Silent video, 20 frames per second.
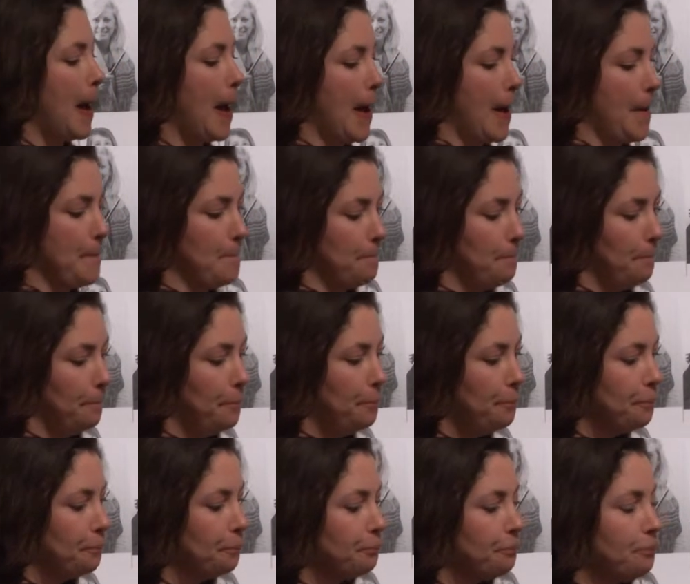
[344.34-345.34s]

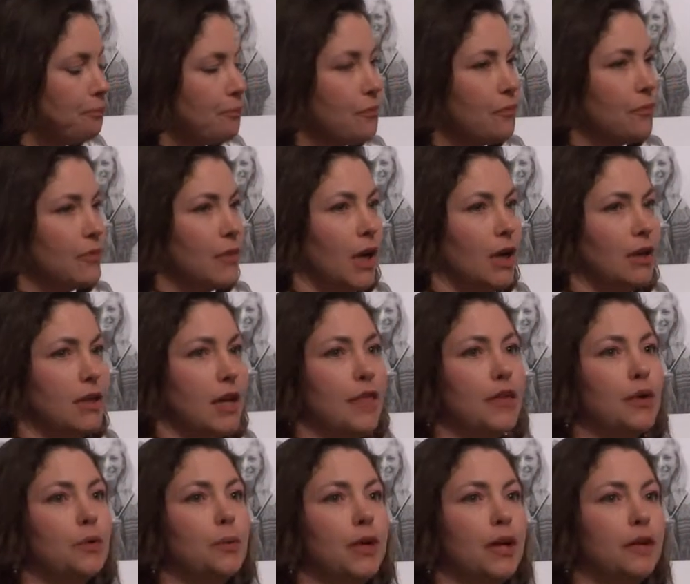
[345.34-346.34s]

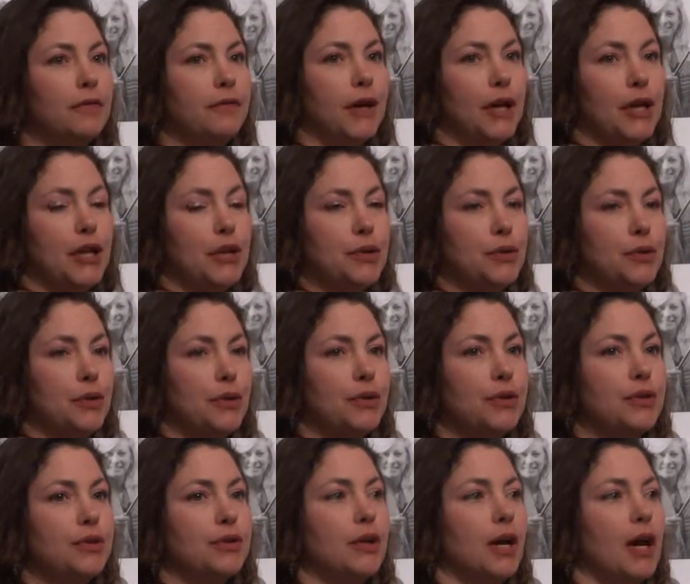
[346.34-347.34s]
Another one of our
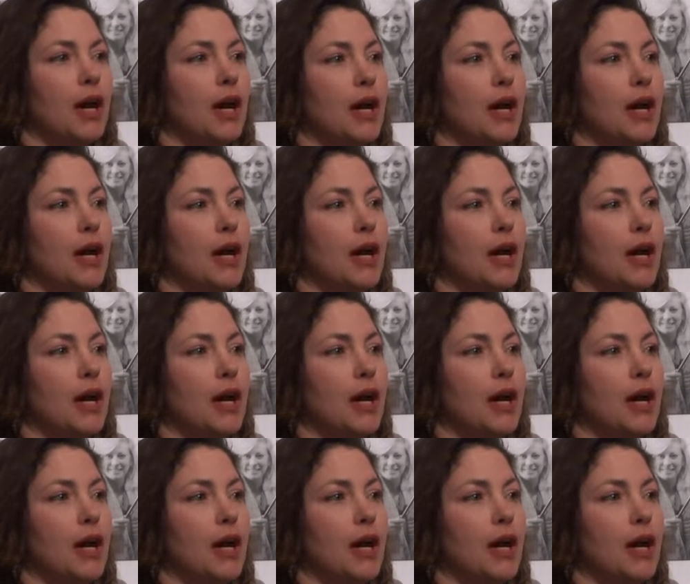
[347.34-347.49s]
youth